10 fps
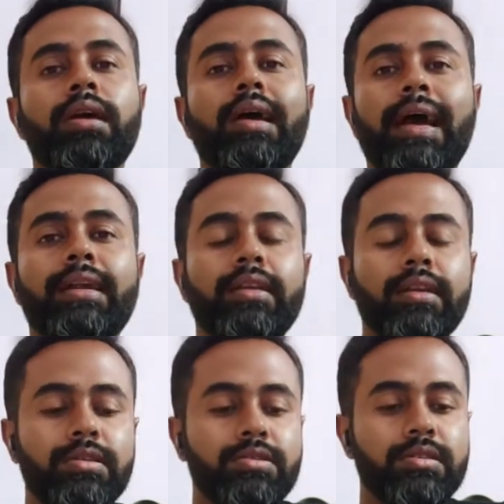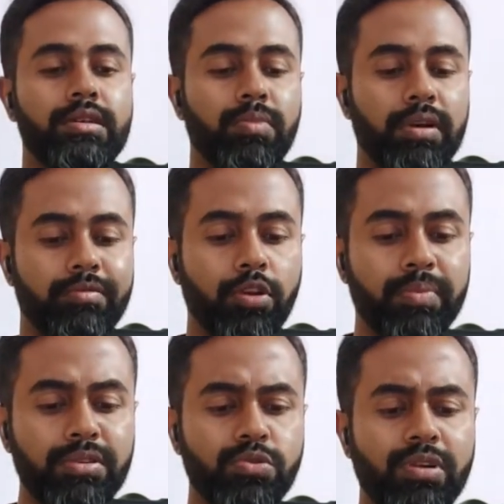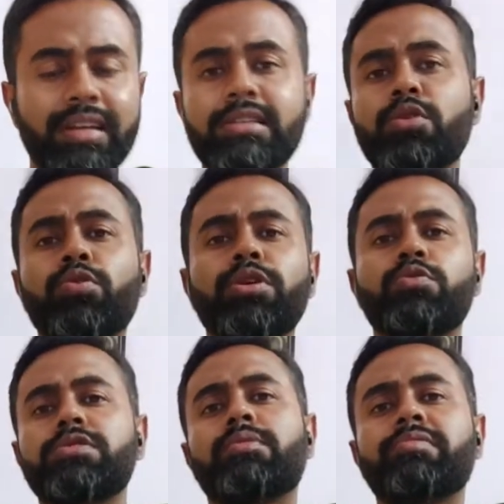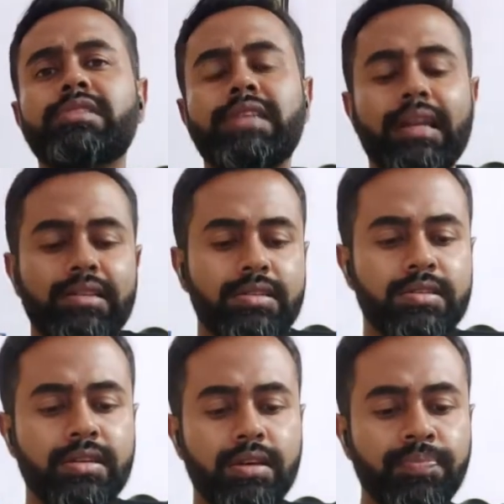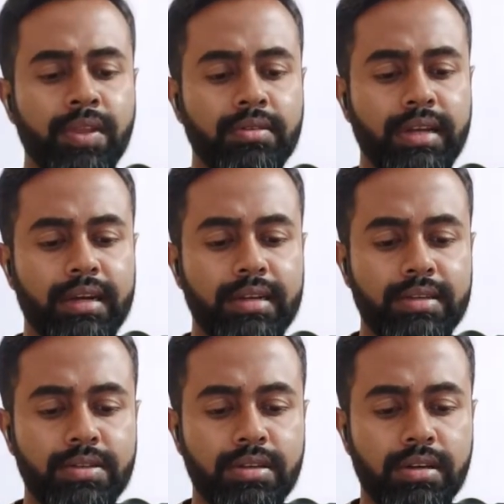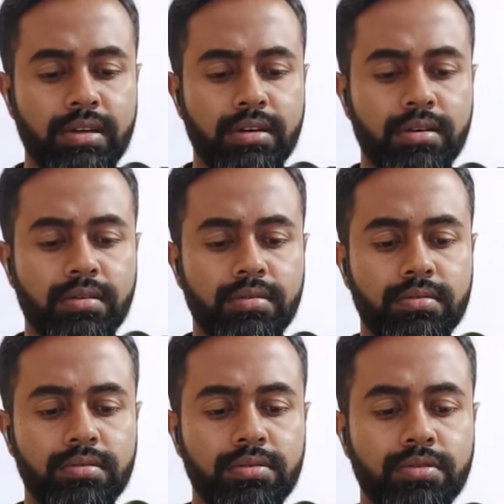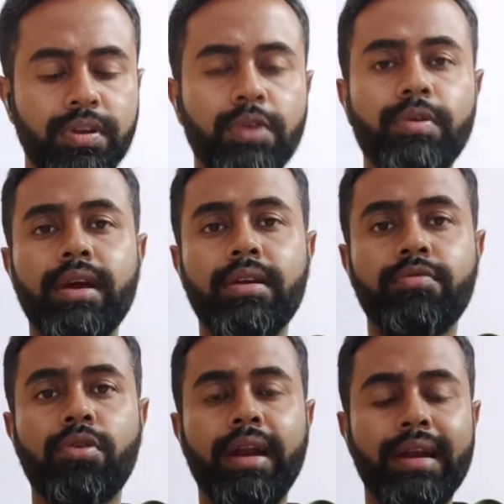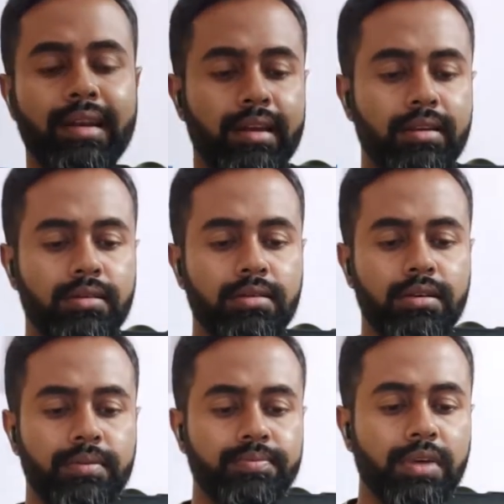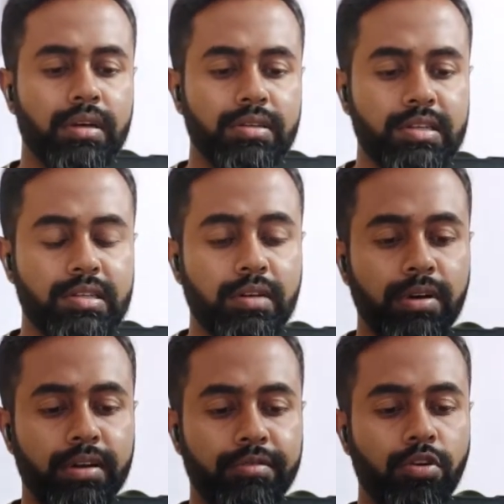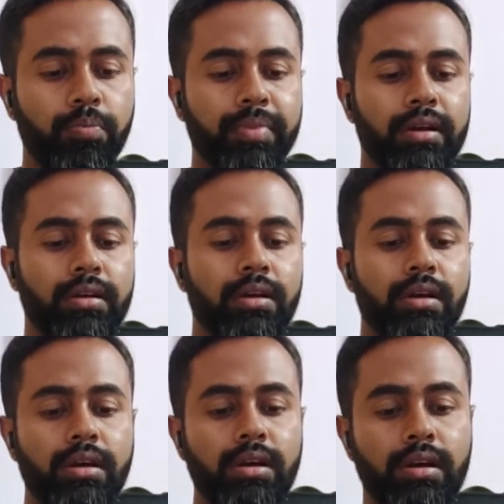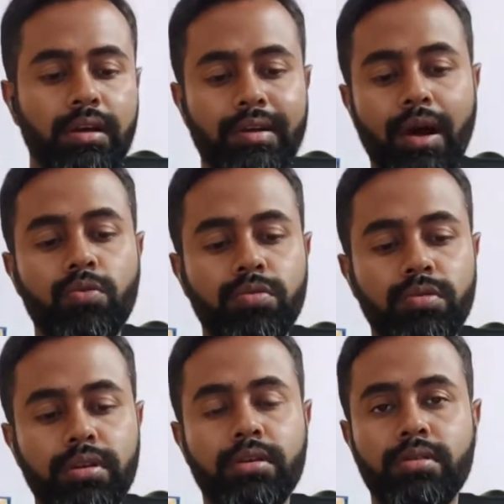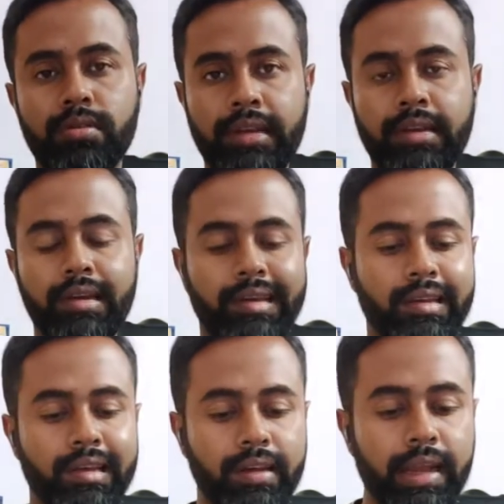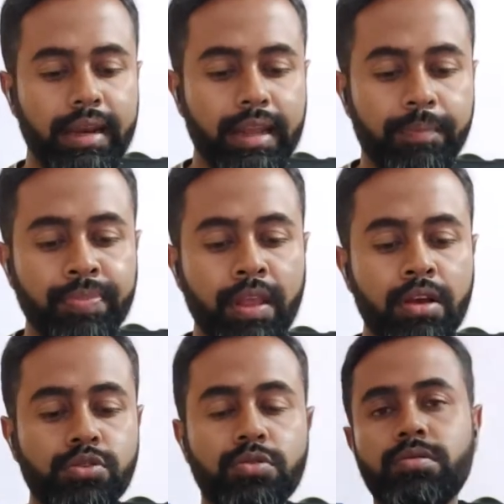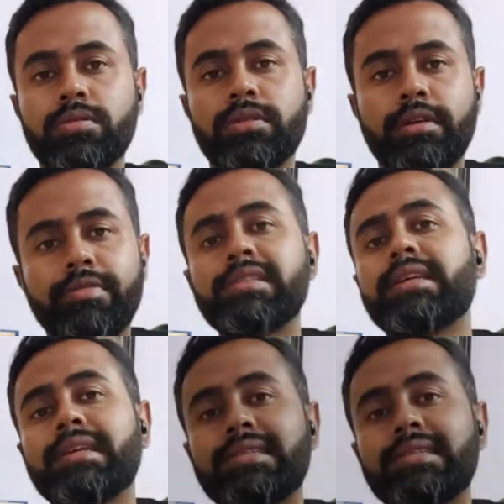attaining a sustainable development. So let us look into some of the challenges that is required for attaining a sustainable development ground in India. So the first thing is